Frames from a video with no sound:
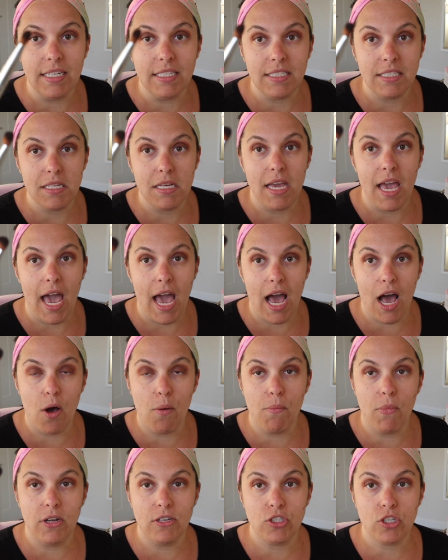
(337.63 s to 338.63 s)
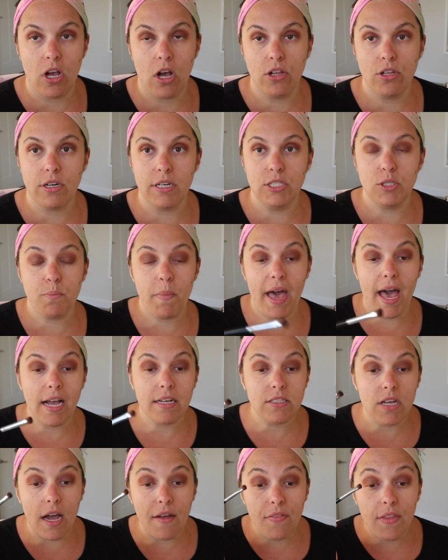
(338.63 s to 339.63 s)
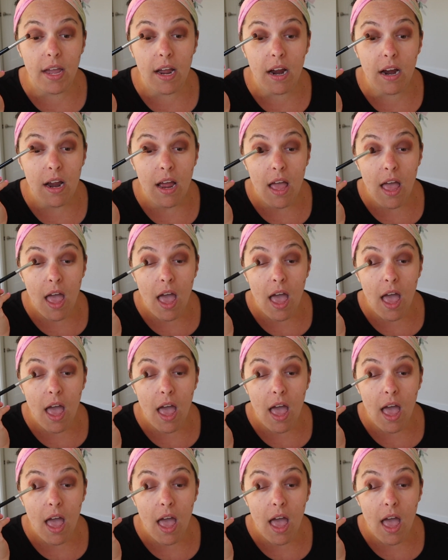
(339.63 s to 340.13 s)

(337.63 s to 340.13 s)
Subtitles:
of see how much color is packed on there.